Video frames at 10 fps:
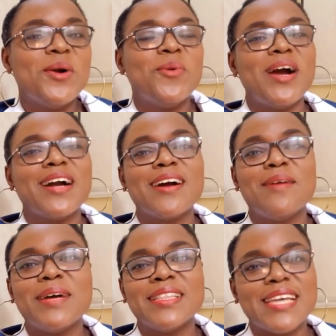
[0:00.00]

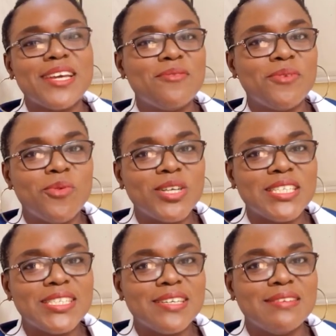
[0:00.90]
Welcome and thank you for
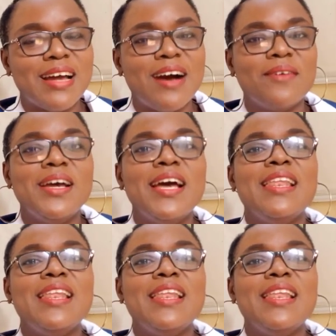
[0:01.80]
watching till now.